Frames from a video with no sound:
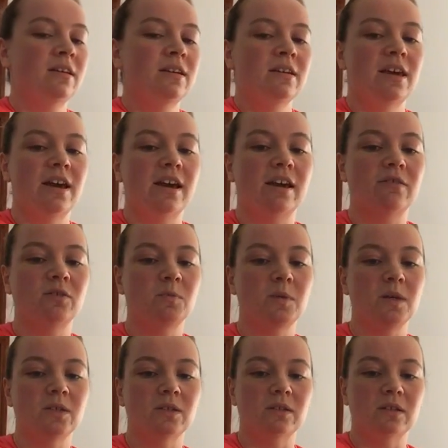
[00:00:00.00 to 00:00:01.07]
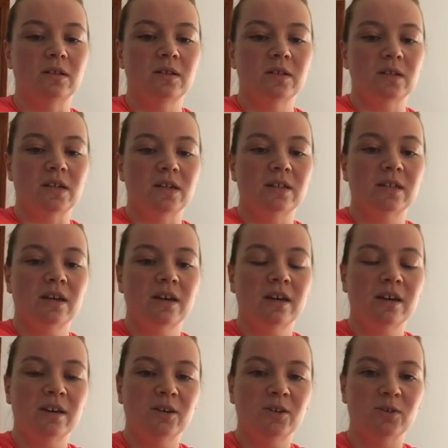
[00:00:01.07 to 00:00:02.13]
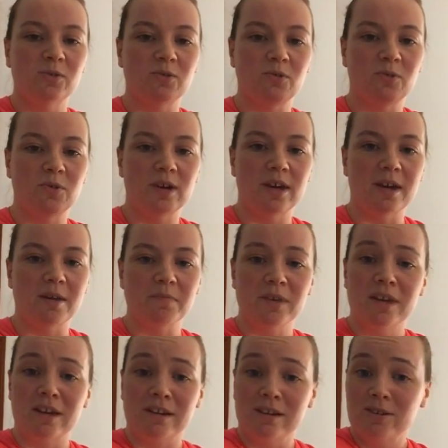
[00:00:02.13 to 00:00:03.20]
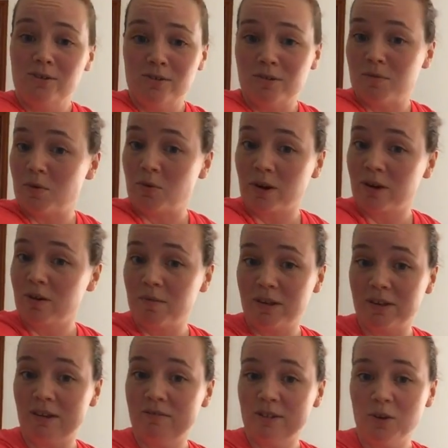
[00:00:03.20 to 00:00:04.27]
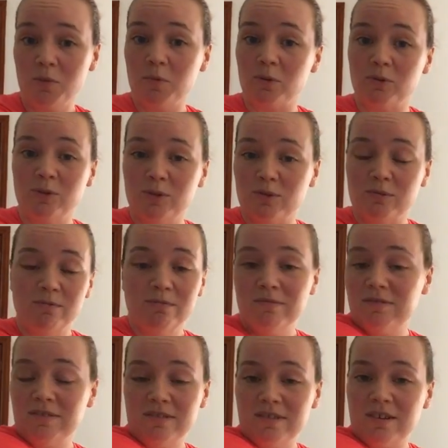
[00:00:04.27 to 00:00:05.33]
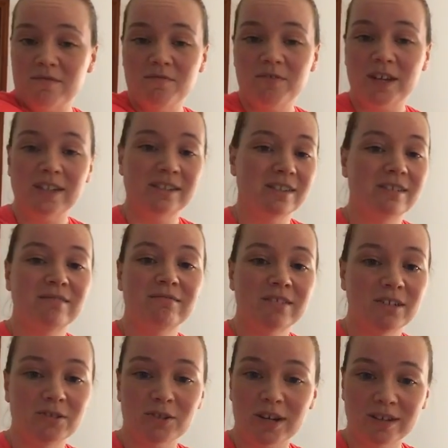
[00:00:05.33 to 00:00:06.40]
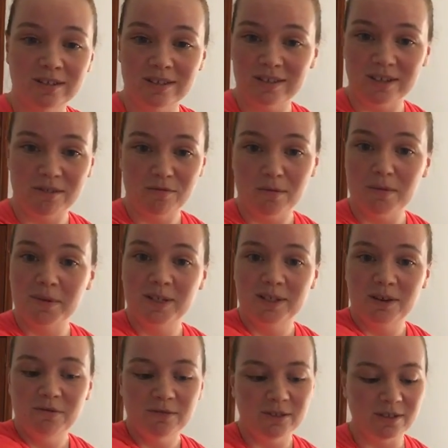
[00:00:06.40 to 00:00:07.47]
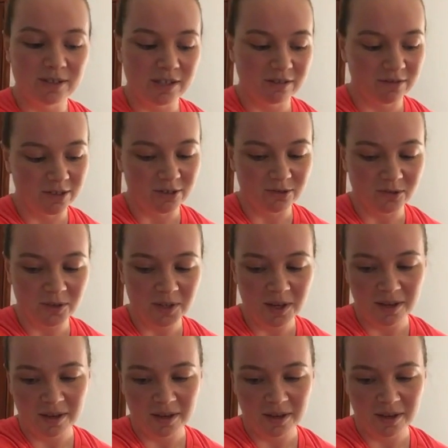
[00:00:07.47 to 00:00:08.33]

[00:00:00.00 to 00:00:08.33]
Yeah, I have space on this side. So I need to do a little bit of work on my left elbow. So I'm finding interesting stuff about myself doing these videos.